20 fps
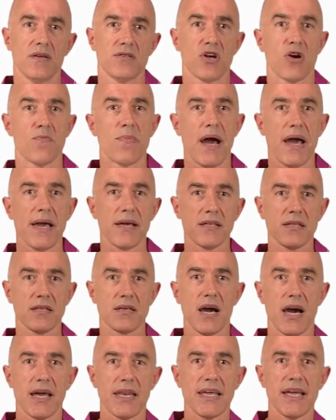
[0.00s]
So by
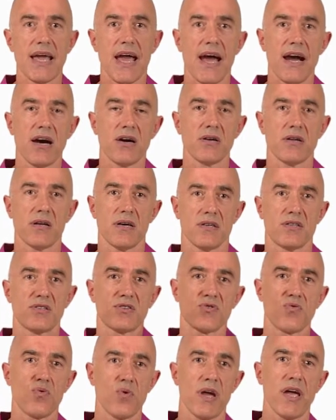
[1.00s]
cutting out a
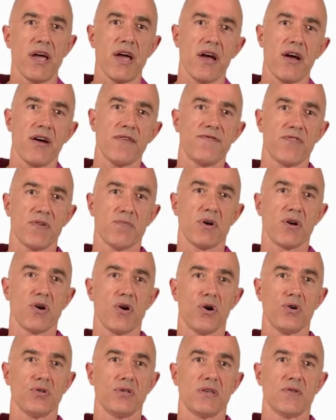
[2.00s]
square from a
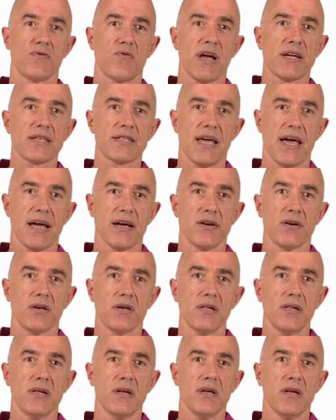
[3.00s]
golden
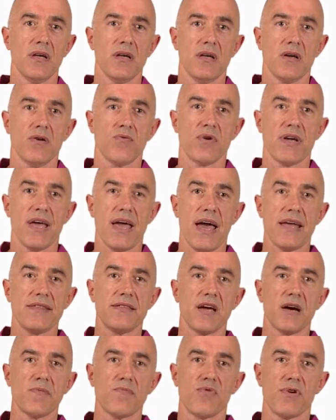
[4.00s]
rectangle, we
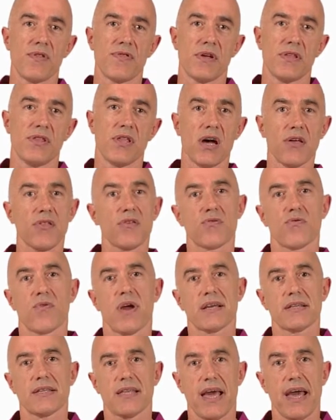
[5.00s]
end up with another
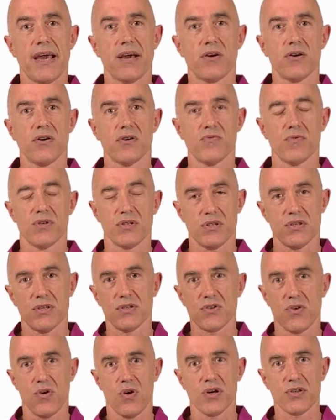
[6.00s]
rectangle which
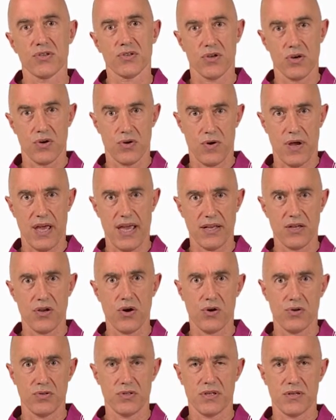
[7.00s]
is also a
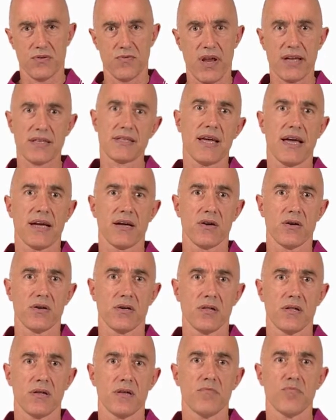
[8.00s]
golden
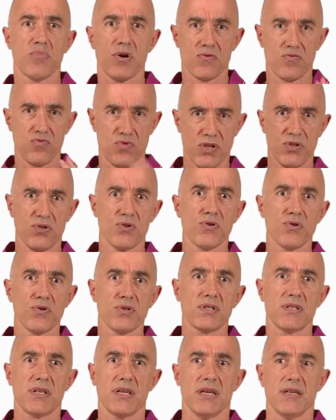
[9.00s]
rectangle, but
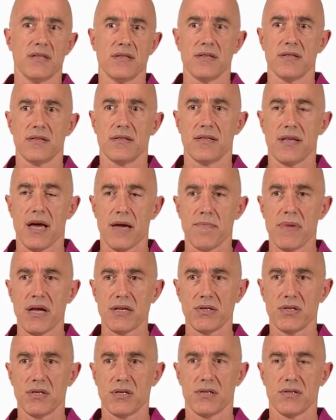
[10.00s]
reduced in
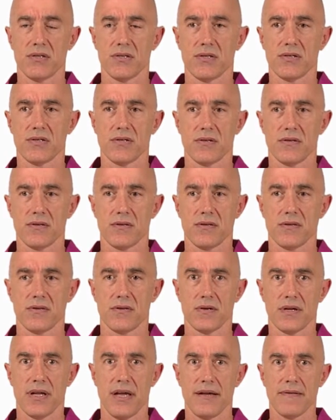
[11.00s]
dimensions.
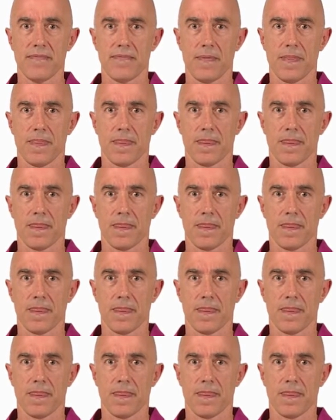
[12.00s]
Okay?